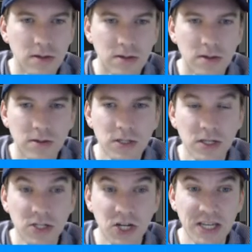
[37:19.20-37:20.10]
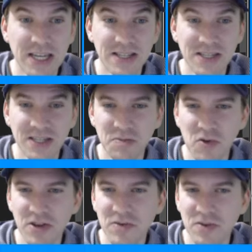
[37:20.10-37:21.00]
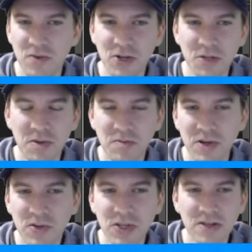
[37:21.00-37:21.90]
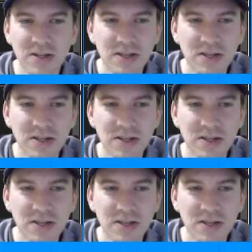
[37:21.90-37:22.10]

Just a gigantic sprite with a Watchman poster.